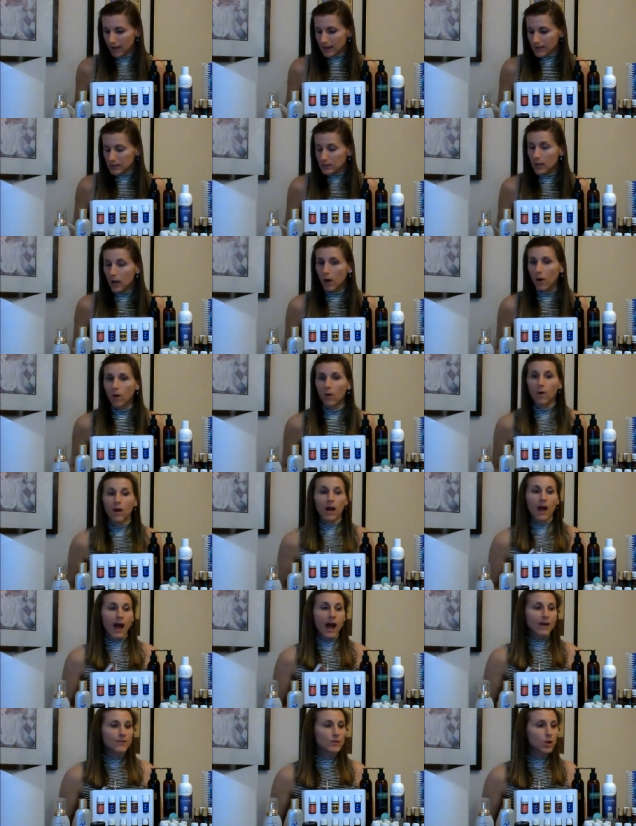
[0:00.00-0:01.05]
So
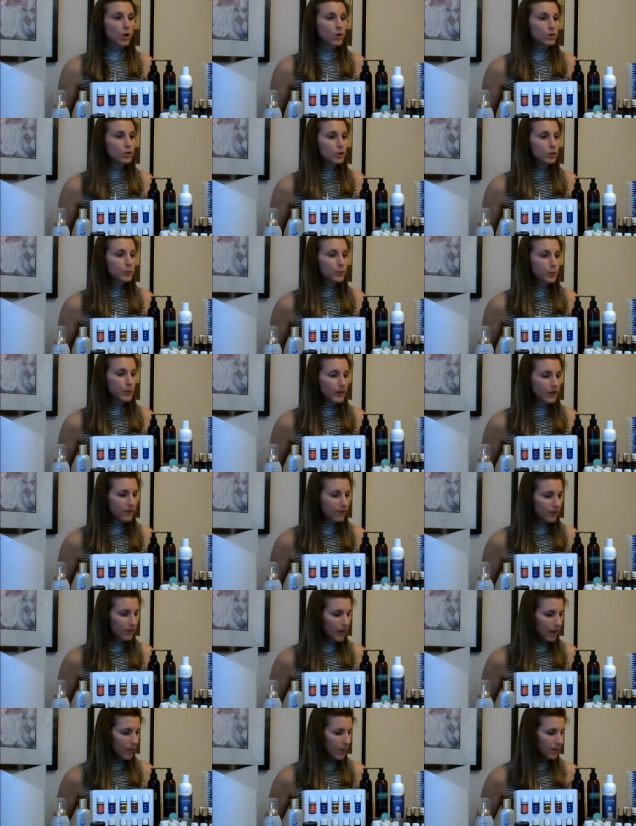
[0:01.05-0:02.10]
I told you
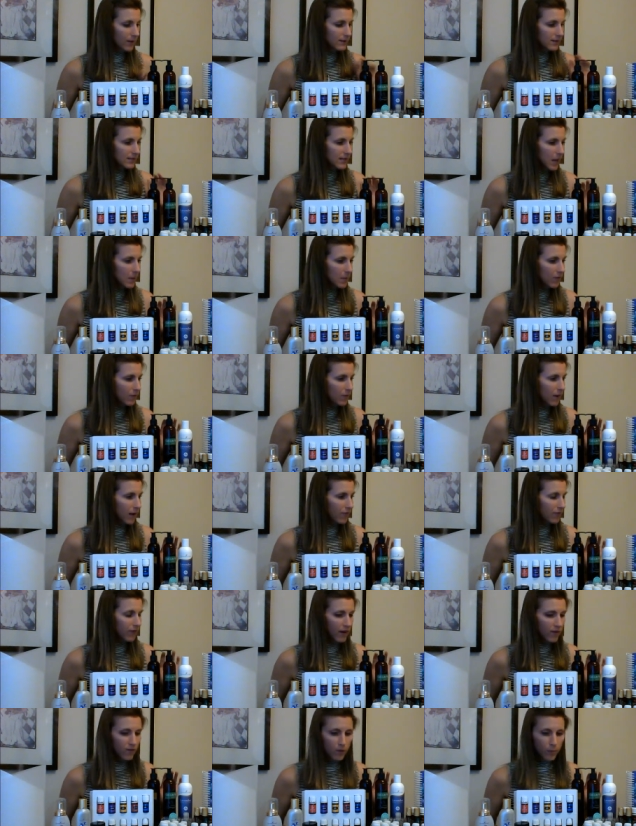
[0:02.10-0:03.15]
briefly about some of my
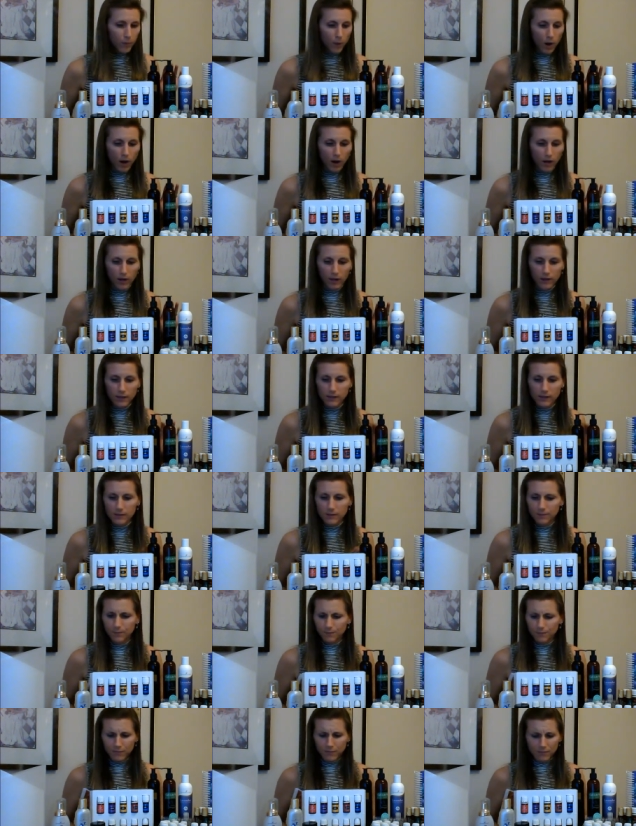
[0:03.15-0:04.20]
favorite products.
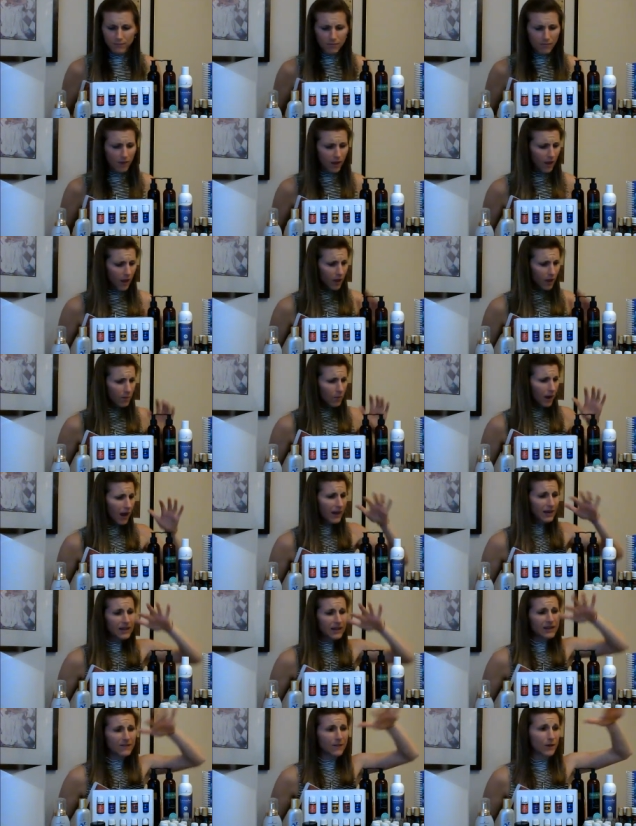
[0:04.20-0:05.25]
I
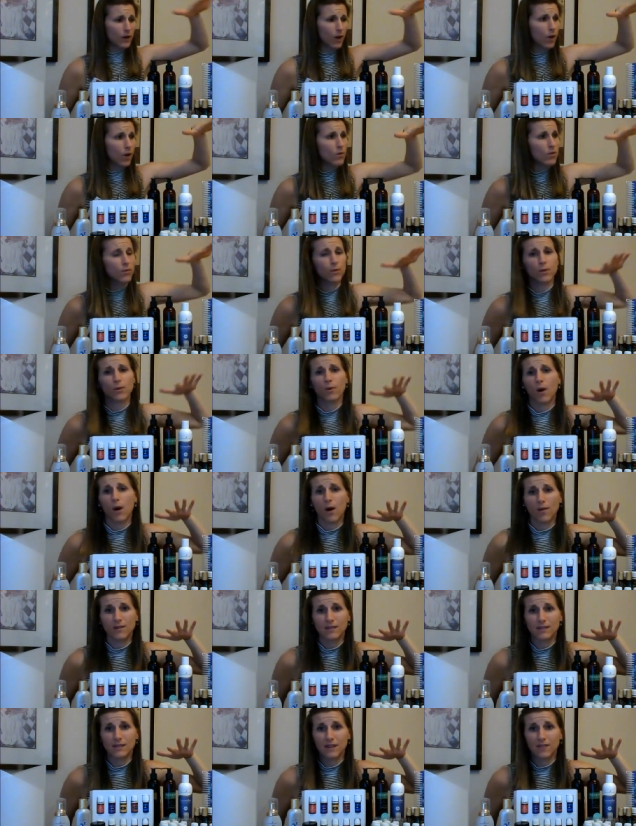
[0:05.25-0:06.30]
didn't even go through all
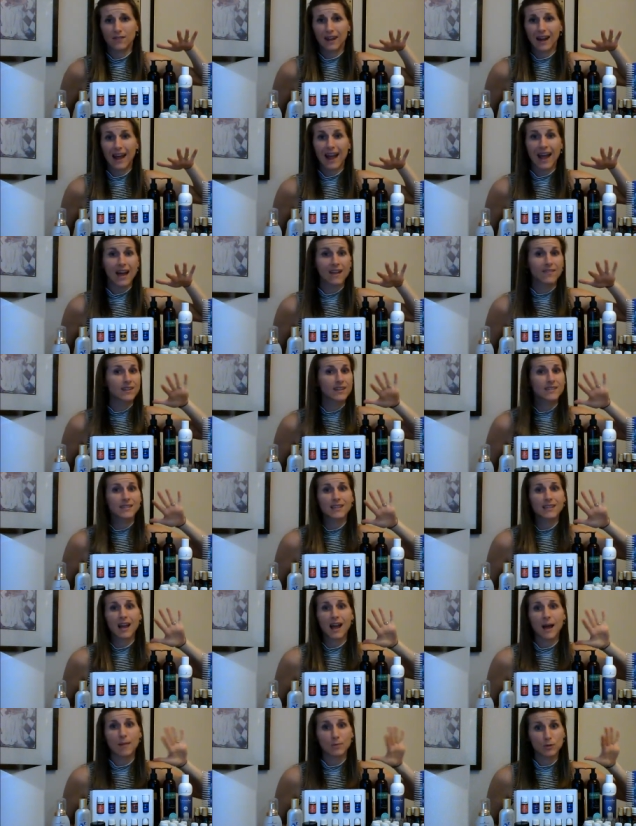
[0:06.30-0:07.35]
the stuff that I had because
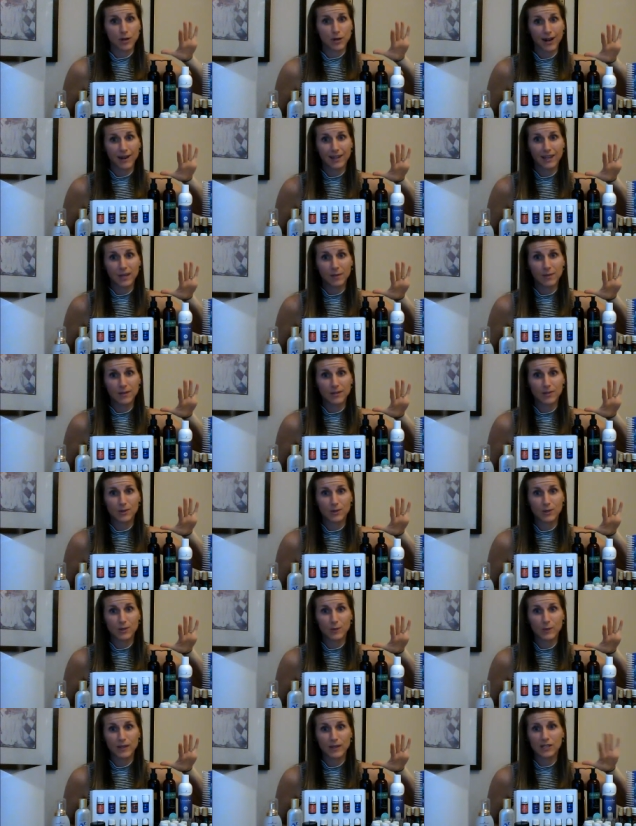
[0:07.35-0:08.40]
I'm trying to keep it short
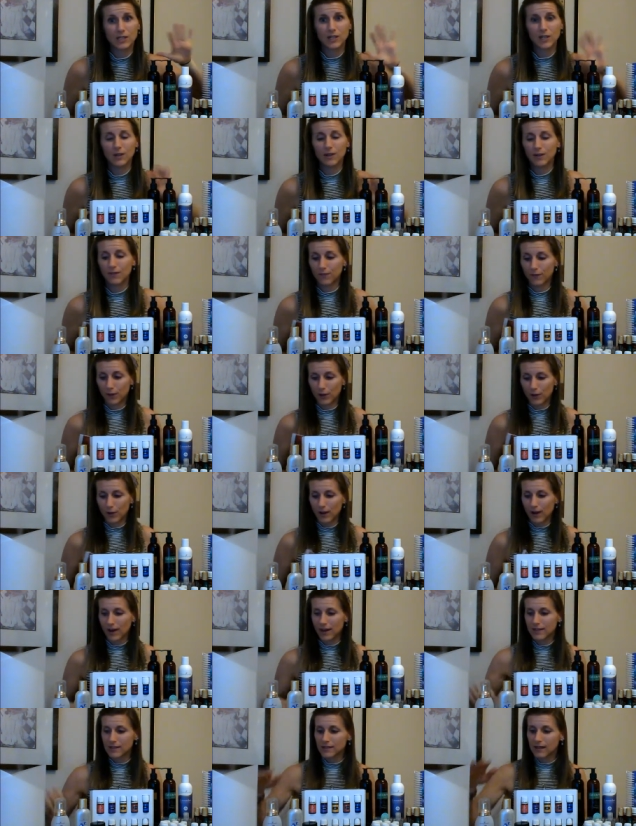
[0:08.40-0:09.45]
and sweet for you
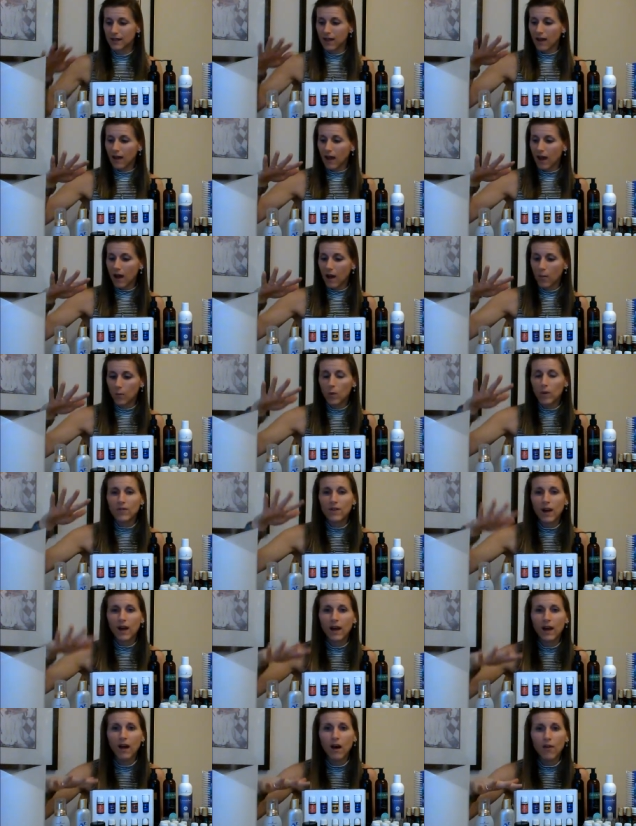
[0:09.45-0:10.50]
guys. We've
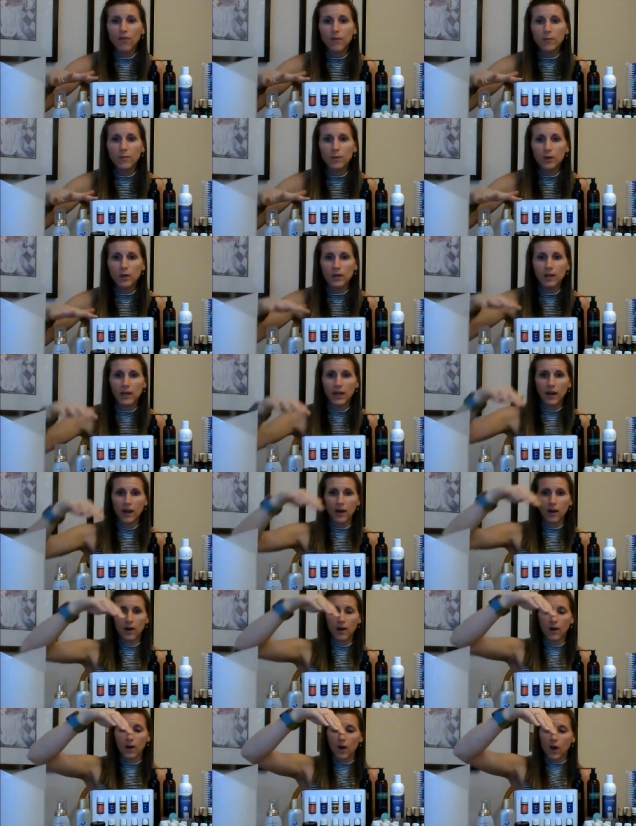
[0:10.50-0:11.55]
got health and beauty
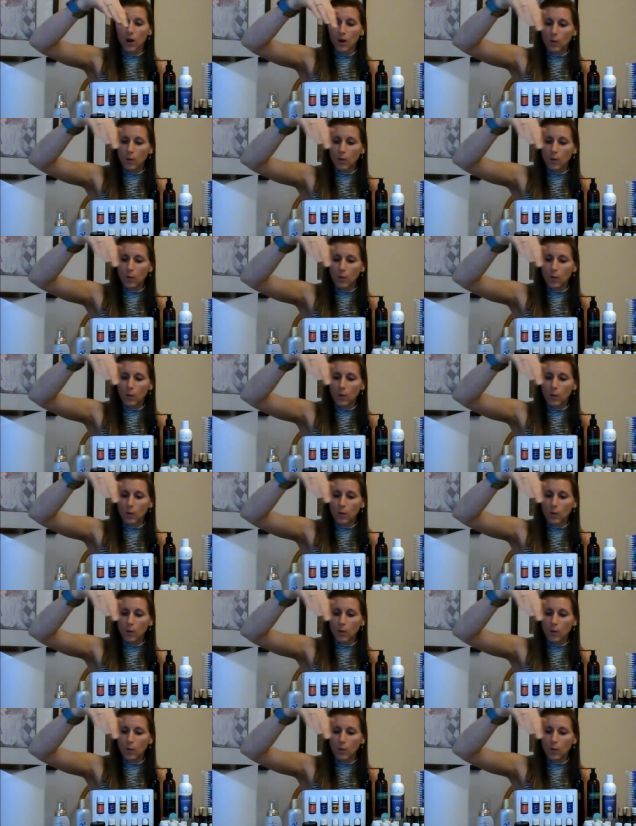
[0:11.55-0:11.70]
care.